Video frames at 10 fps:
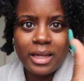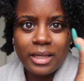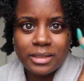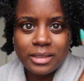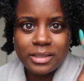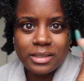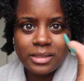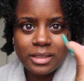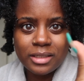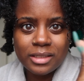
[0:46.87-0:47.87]
Like, this
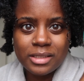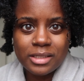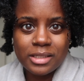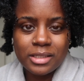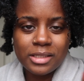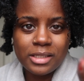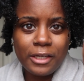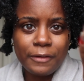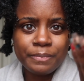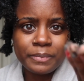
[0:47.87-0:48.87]
is the
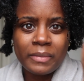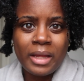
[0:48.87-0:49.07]
consistency.